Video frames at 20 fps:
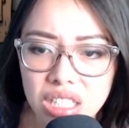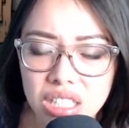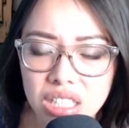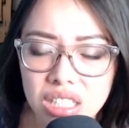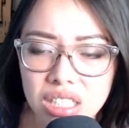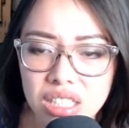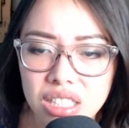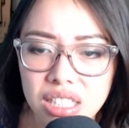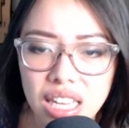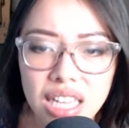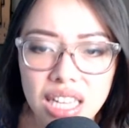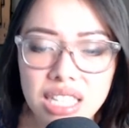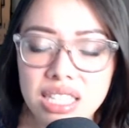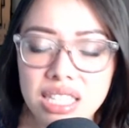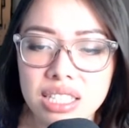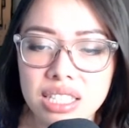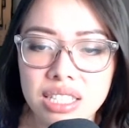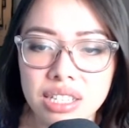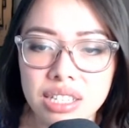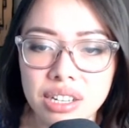That's
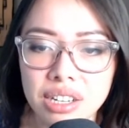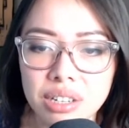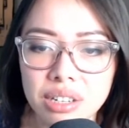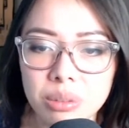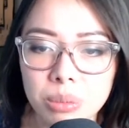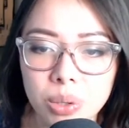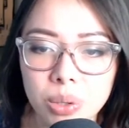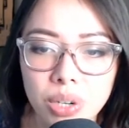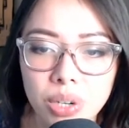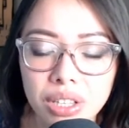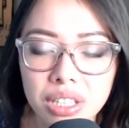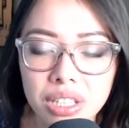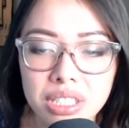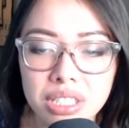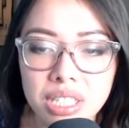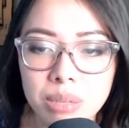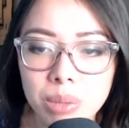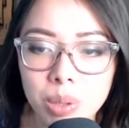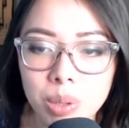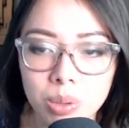terrible. I thought
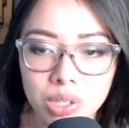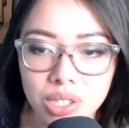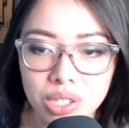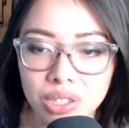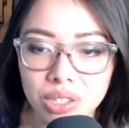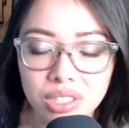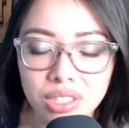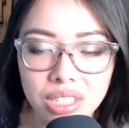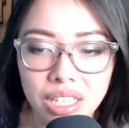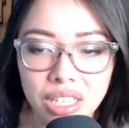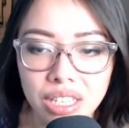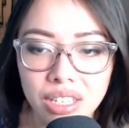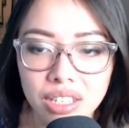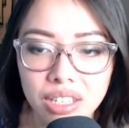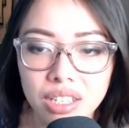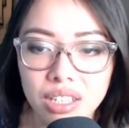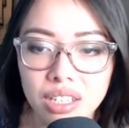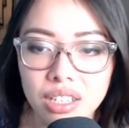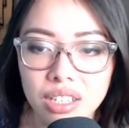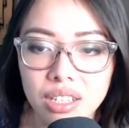Timmy was a good kid,
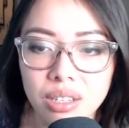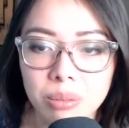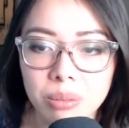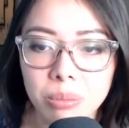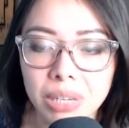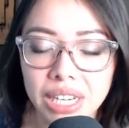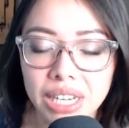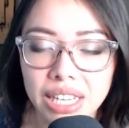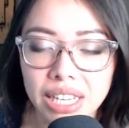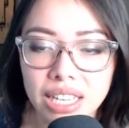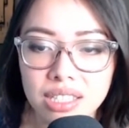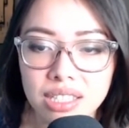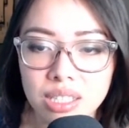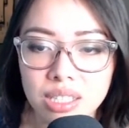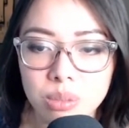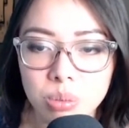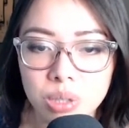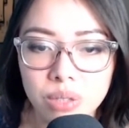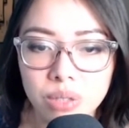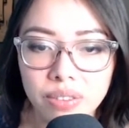but I guess he's
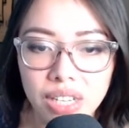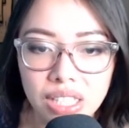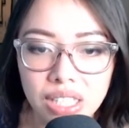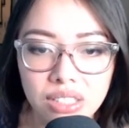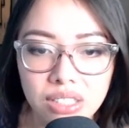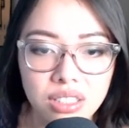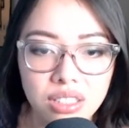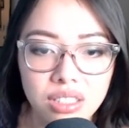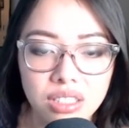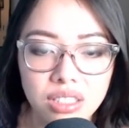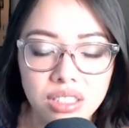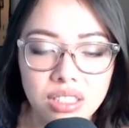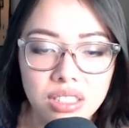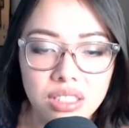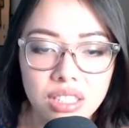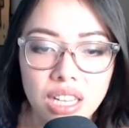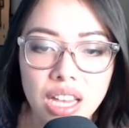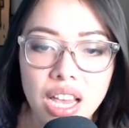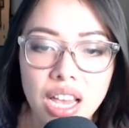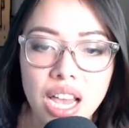pretty violent.
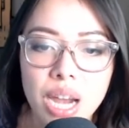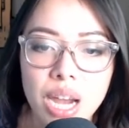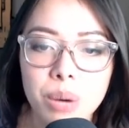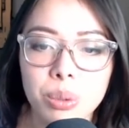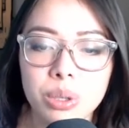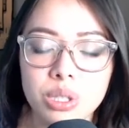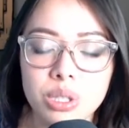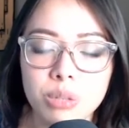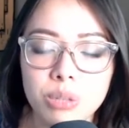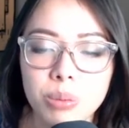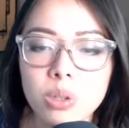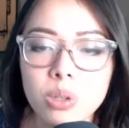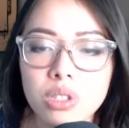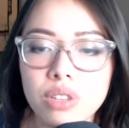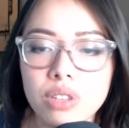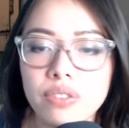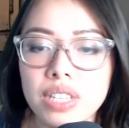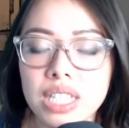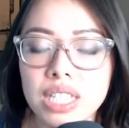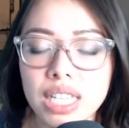We were supposed to
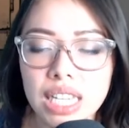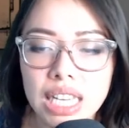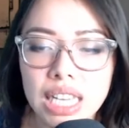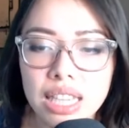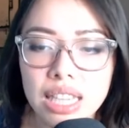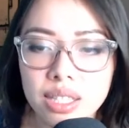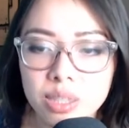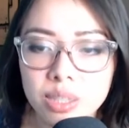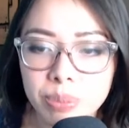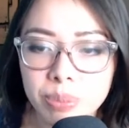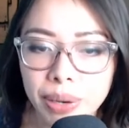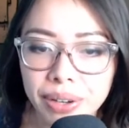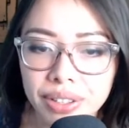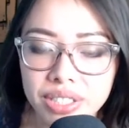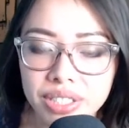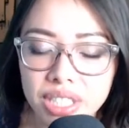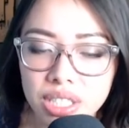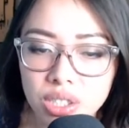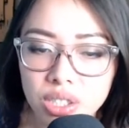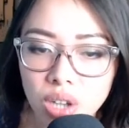visit Ethan's parents
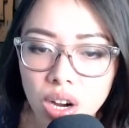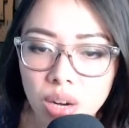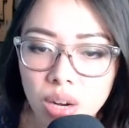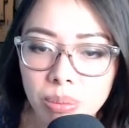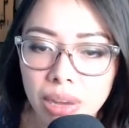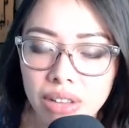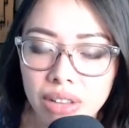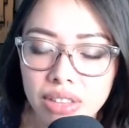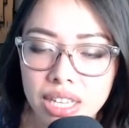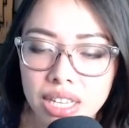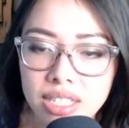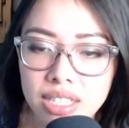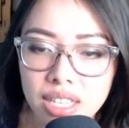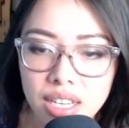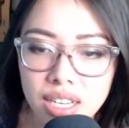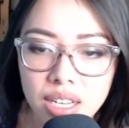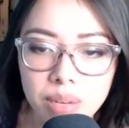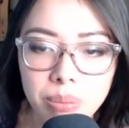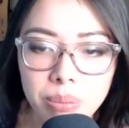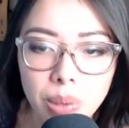and talk about the
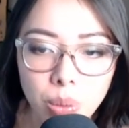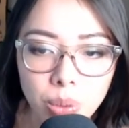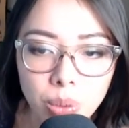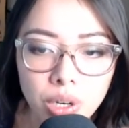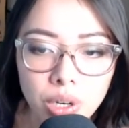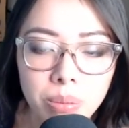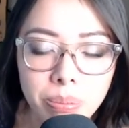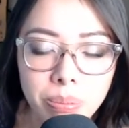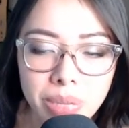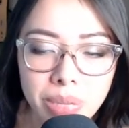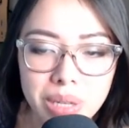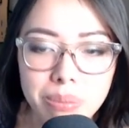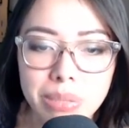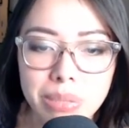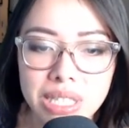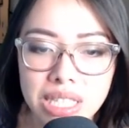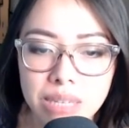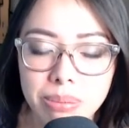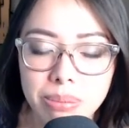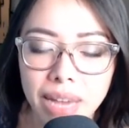incident, but we were a bit
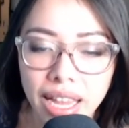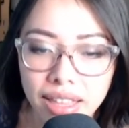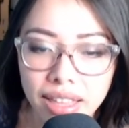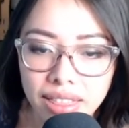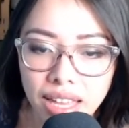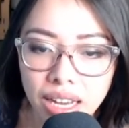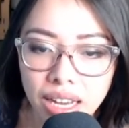busy back then.